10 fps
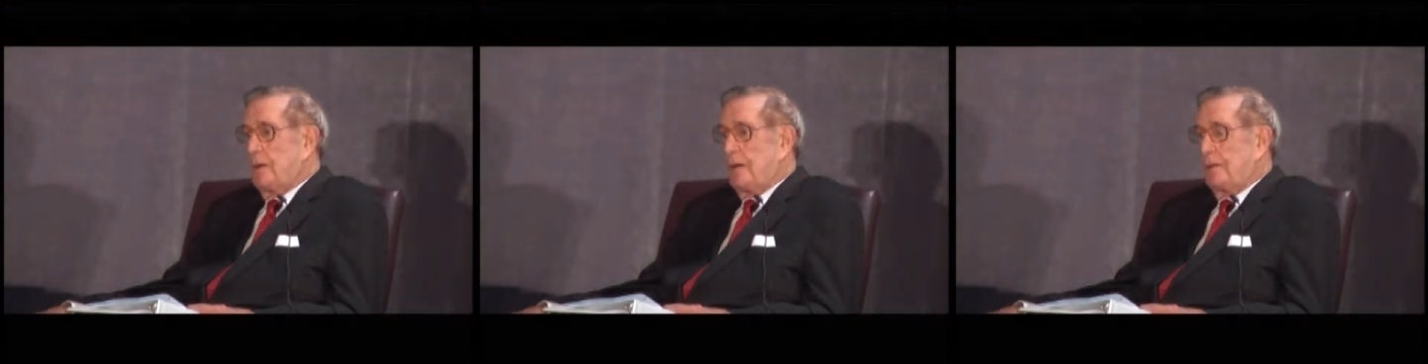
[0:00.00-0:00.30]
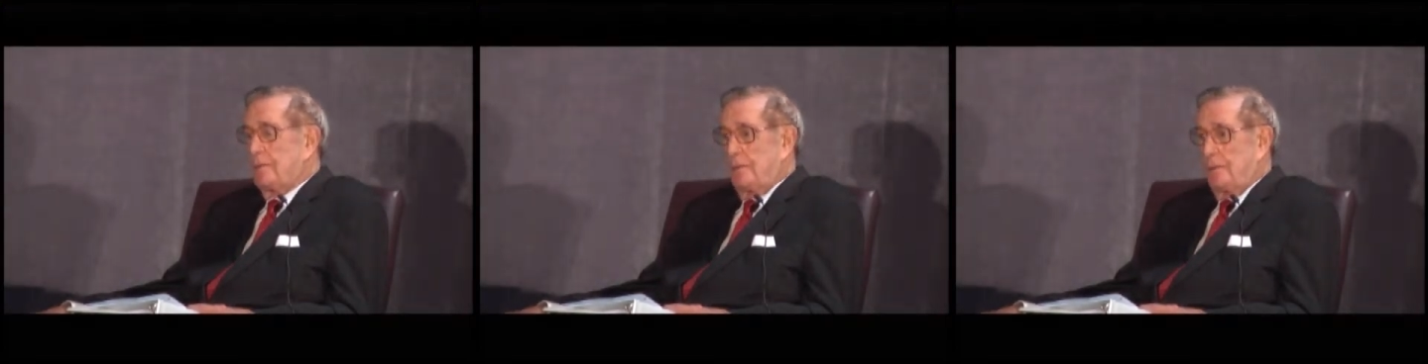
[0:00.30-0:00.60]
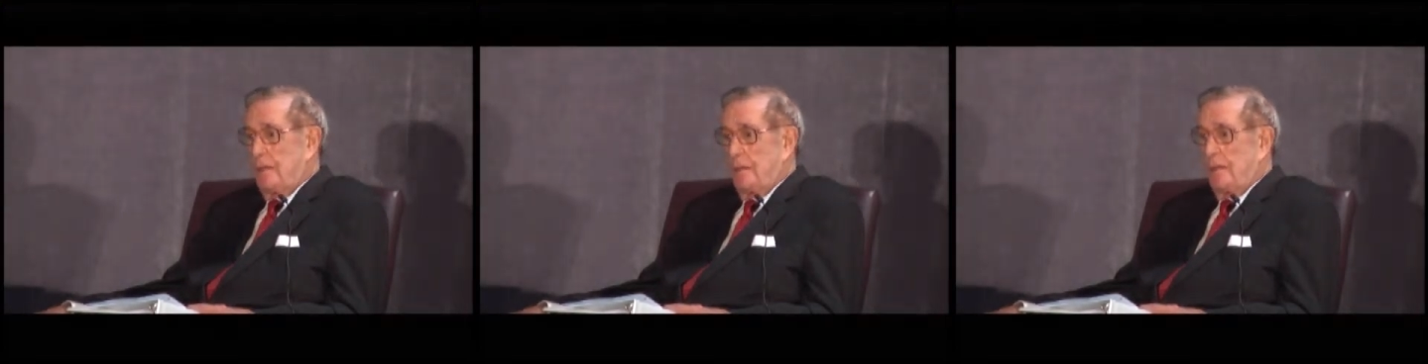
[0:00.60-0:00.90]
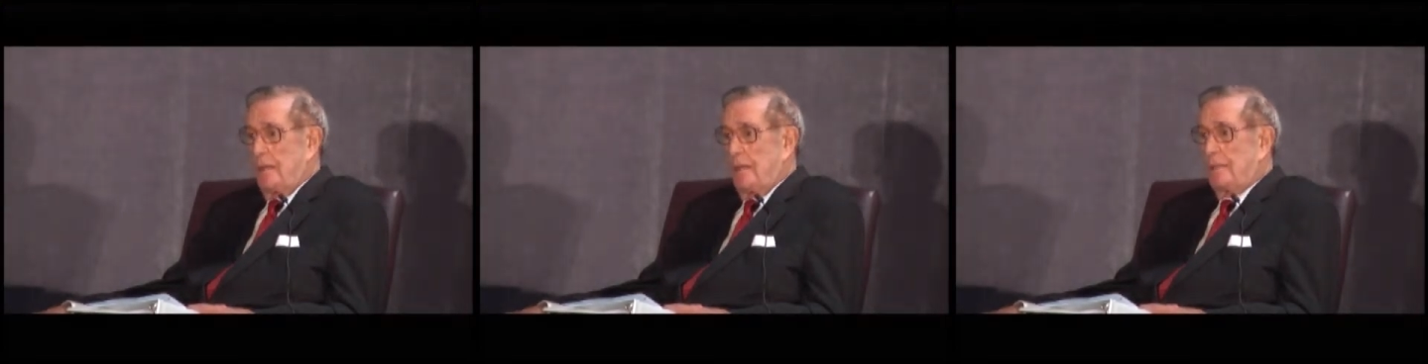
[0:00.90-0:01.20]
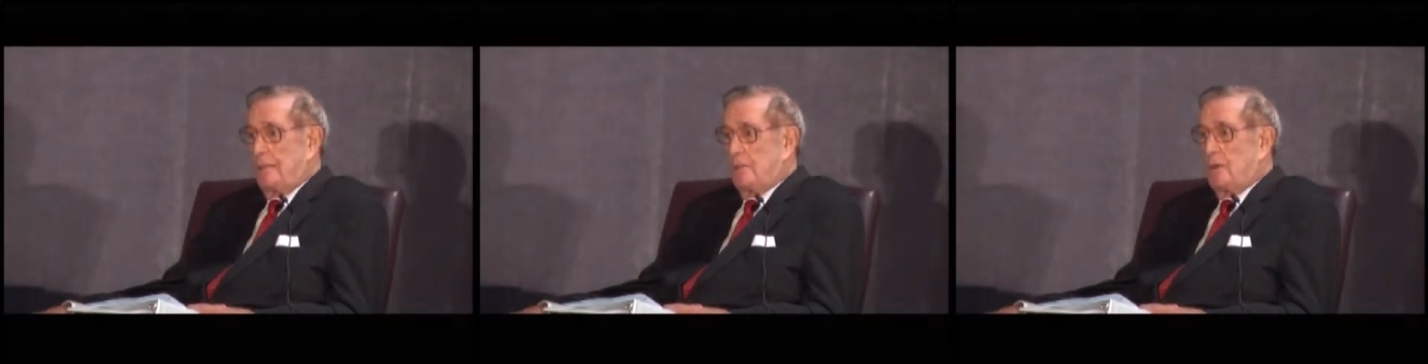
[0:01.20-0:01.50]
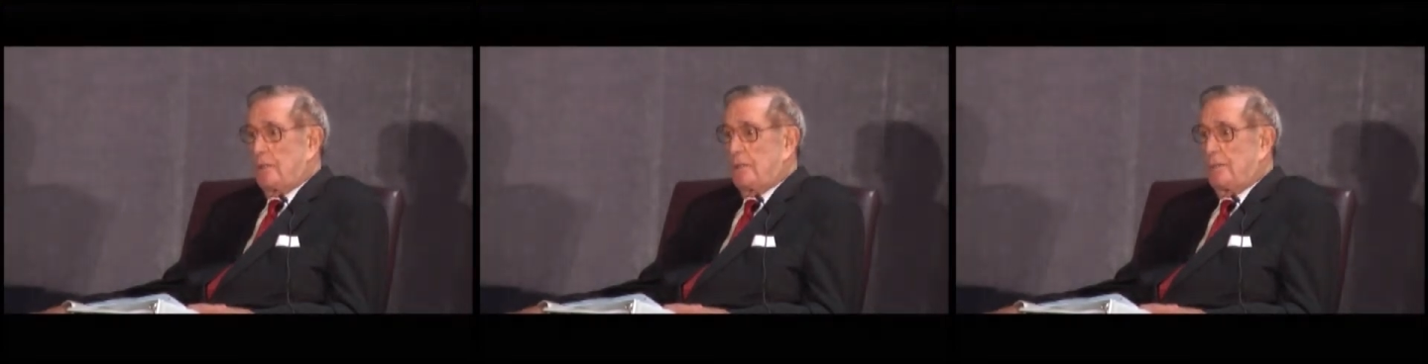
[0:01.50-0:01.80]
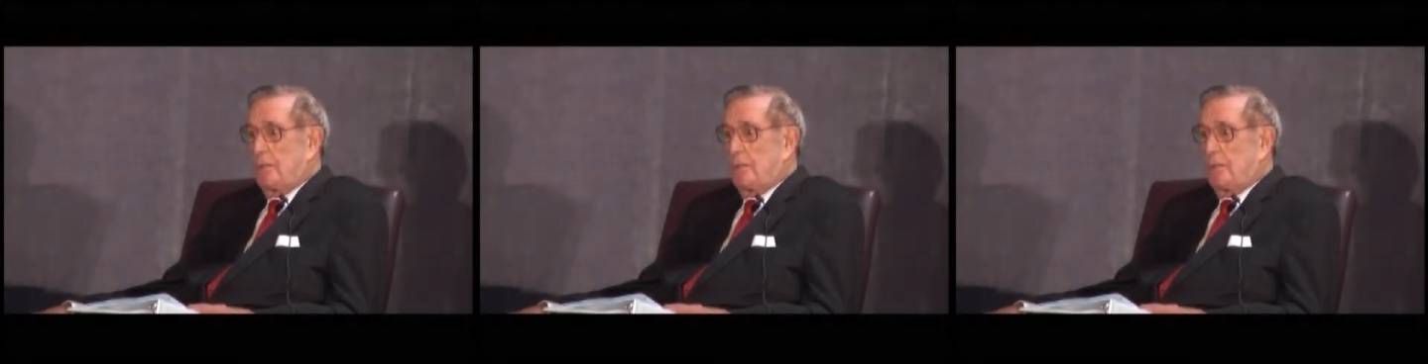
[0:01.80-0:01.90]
I talked to